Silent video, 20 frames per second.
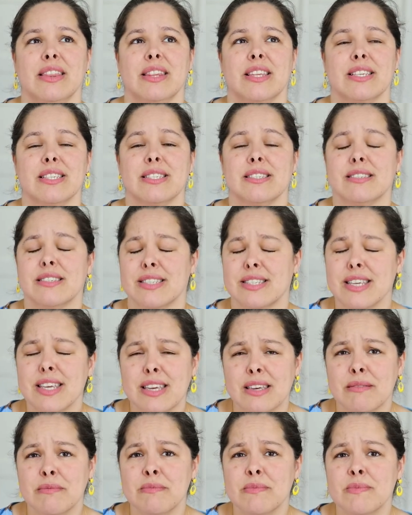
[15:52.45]
the
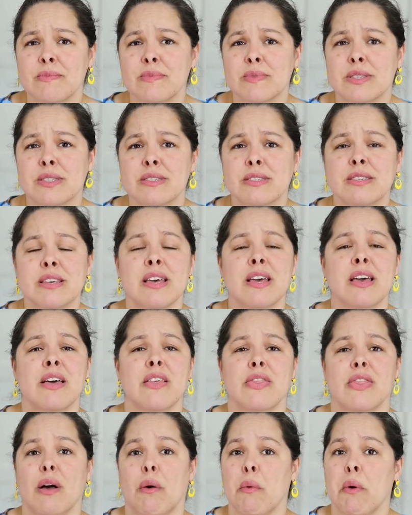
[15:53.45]
seams
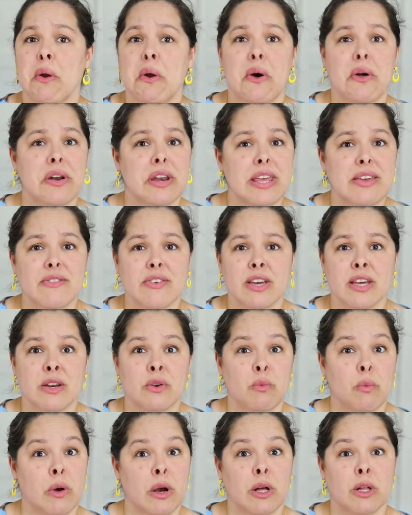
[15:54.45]
that were
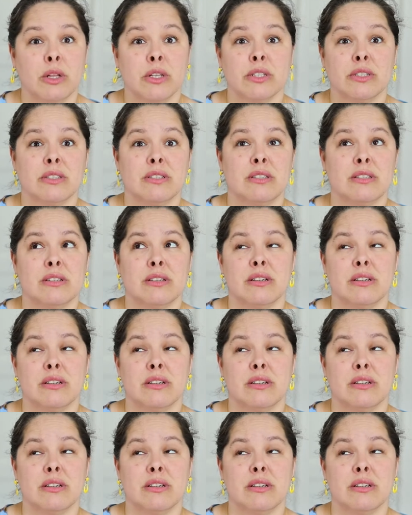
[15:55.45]
uneven, well